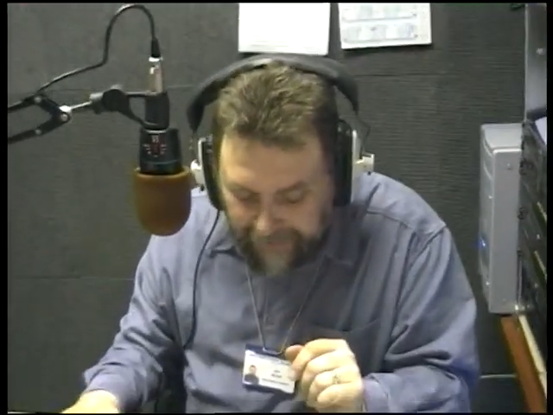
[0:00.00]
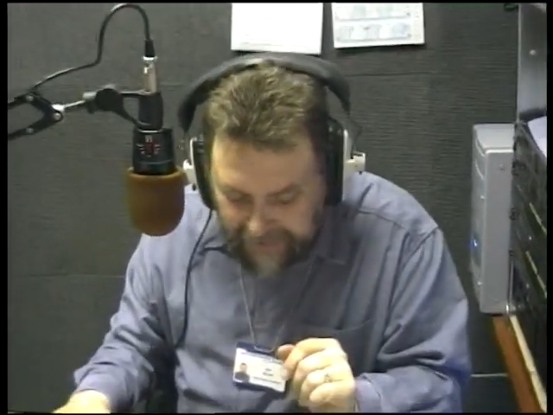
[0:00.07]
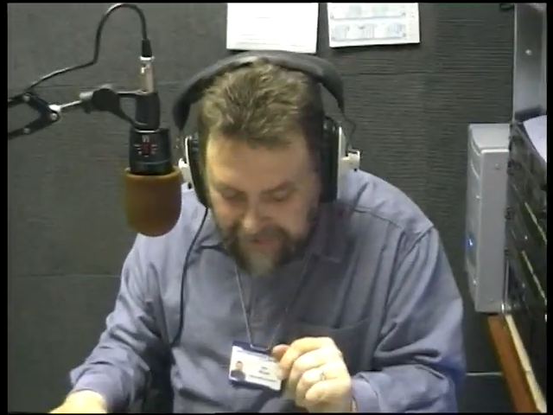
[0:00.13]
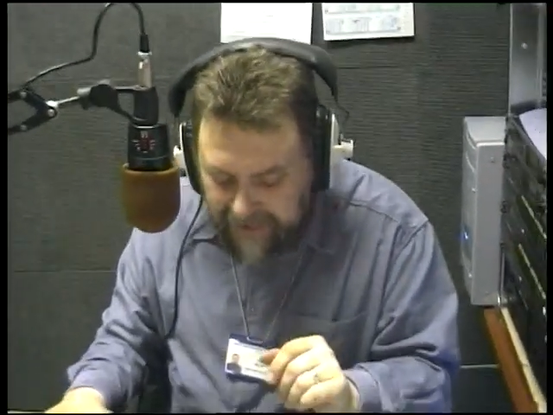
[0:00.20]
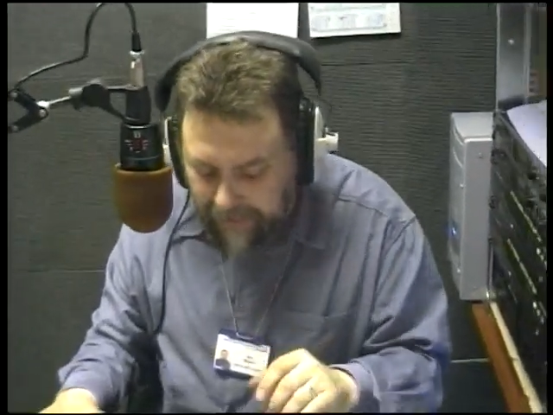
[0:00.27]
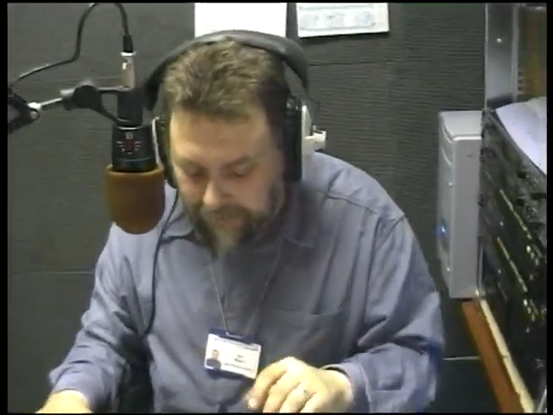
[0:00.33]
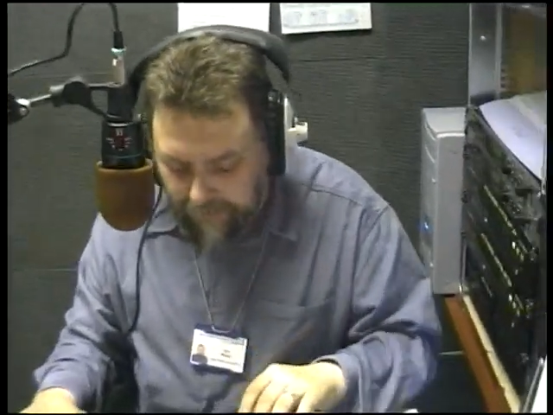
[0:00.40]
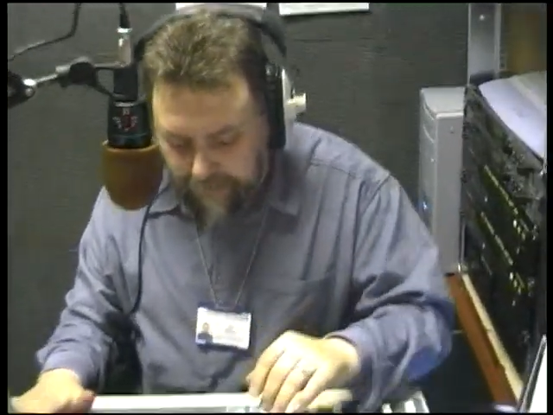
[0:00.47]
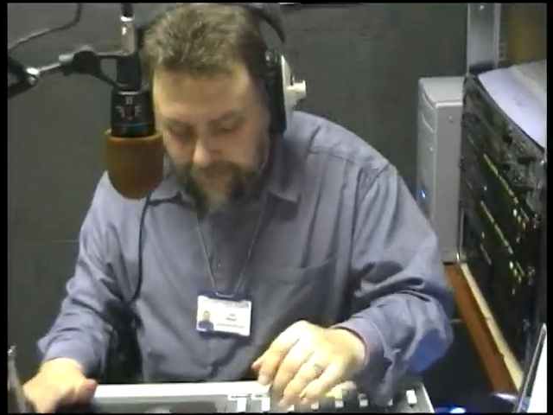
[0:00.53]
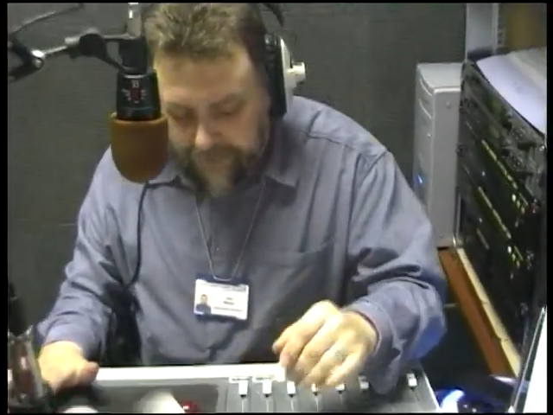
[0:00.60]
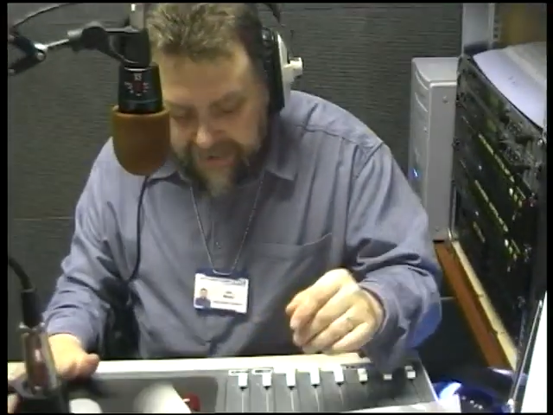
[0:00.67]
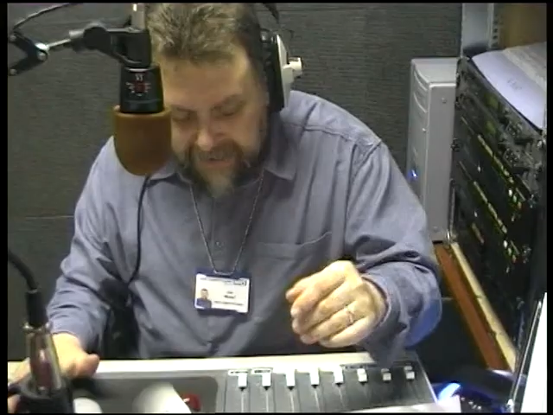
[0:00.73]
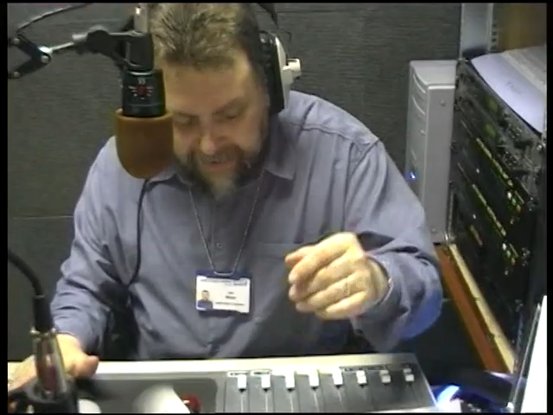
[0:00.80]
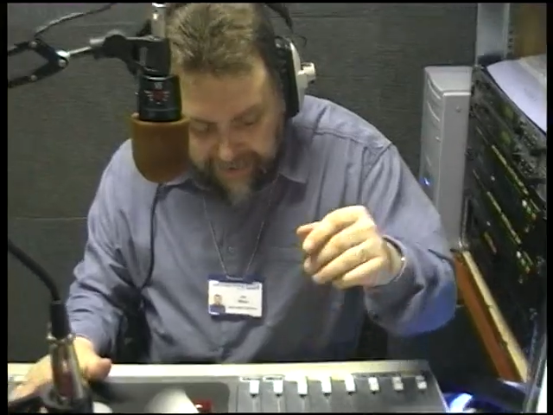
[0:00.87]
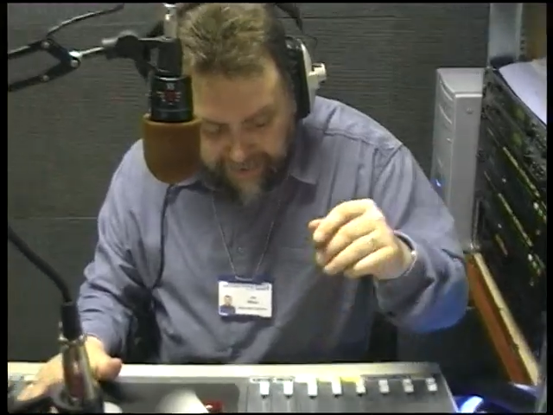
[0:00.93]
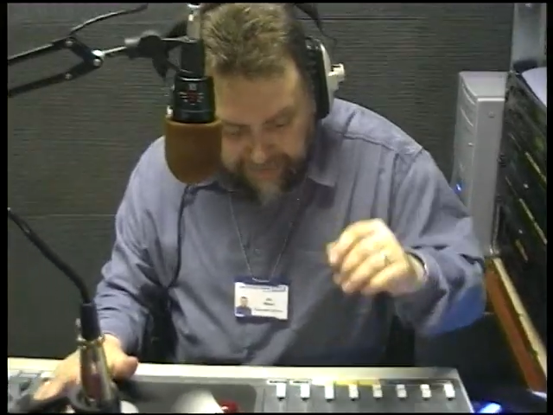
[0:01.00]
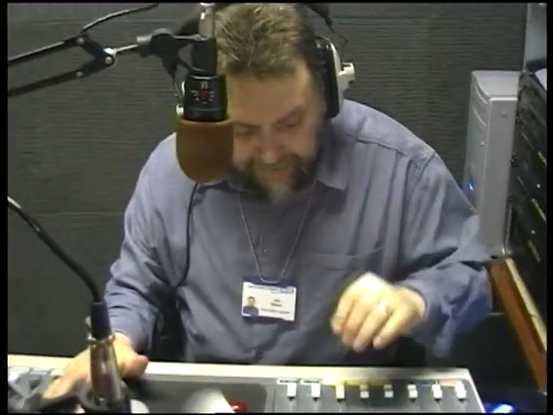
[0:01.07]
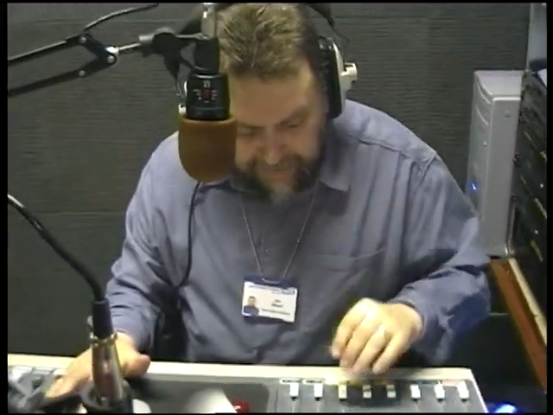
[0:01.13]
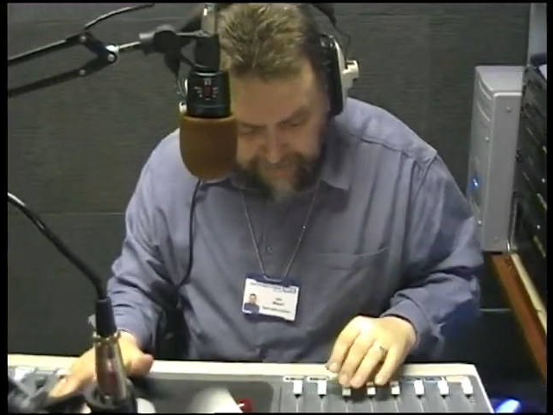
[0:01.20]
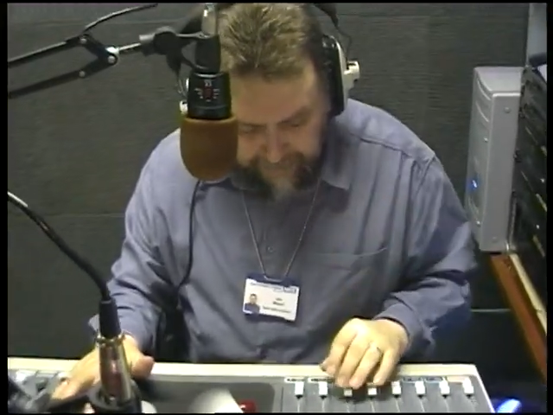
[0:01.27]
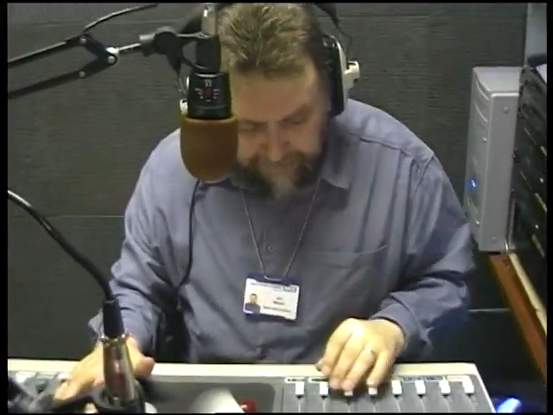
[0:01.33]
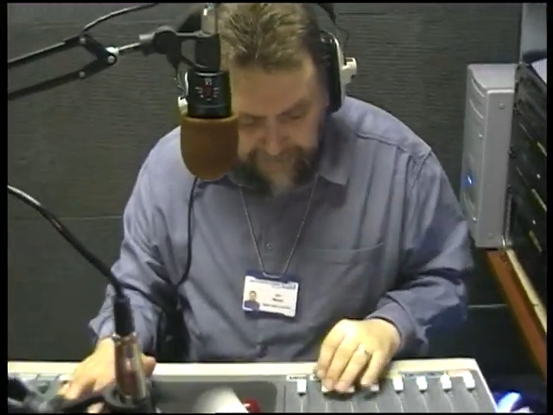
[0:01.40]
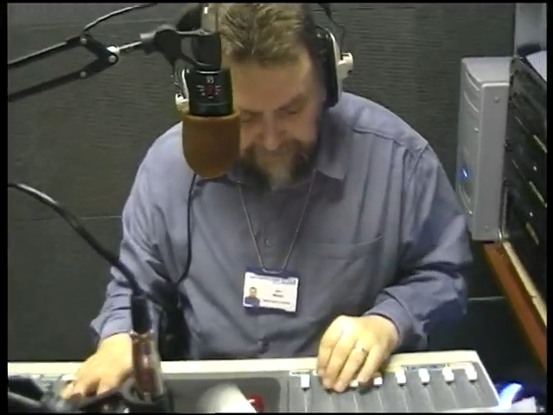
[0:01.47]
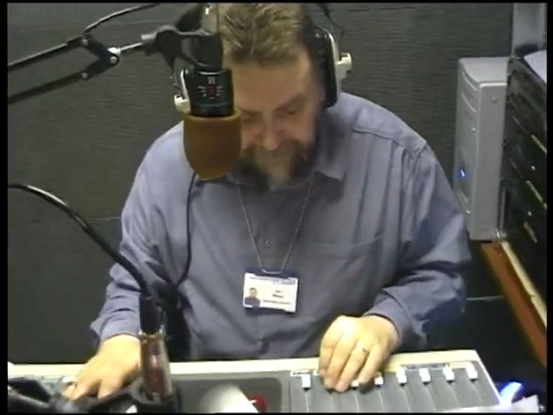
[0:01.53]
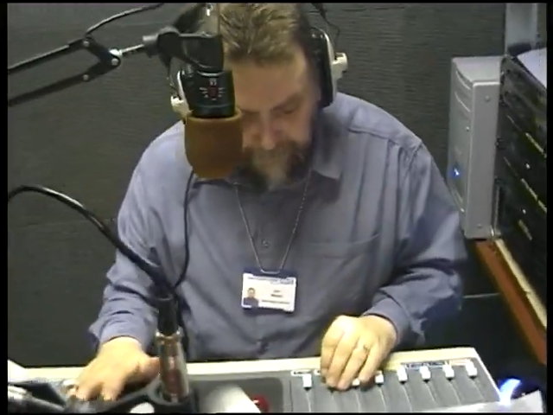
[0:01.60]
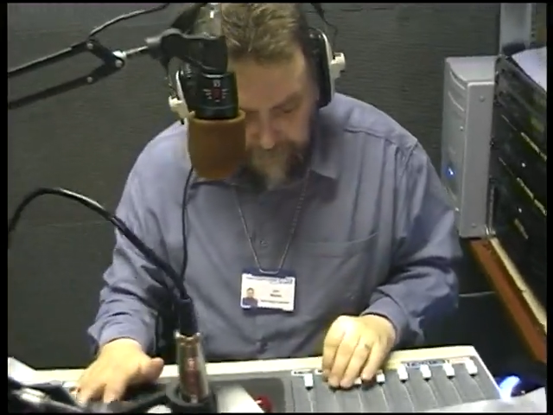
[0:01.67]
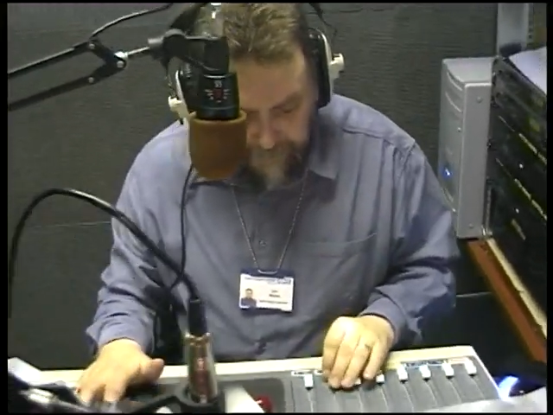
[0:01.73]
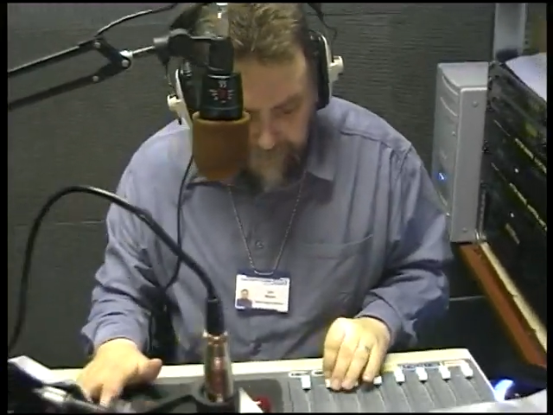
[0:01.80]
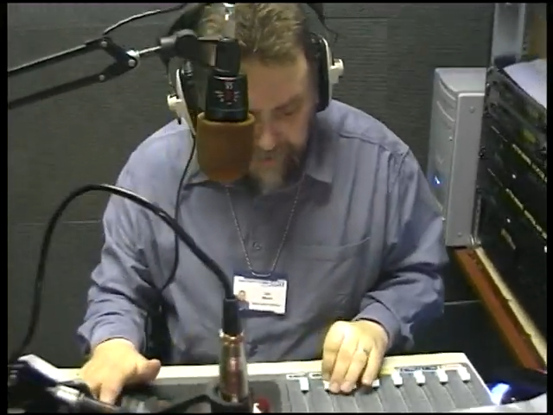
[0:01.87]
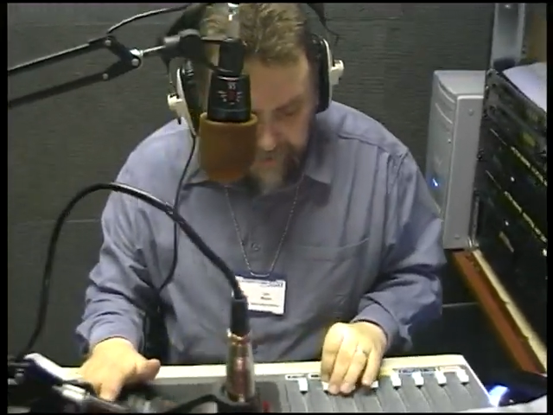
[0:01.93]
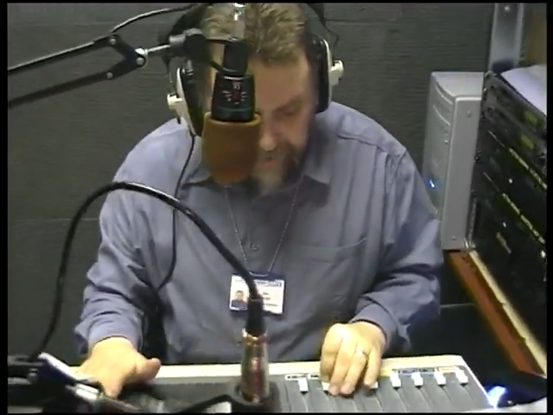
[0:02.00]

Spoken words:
Still, we'll take a little bit of a break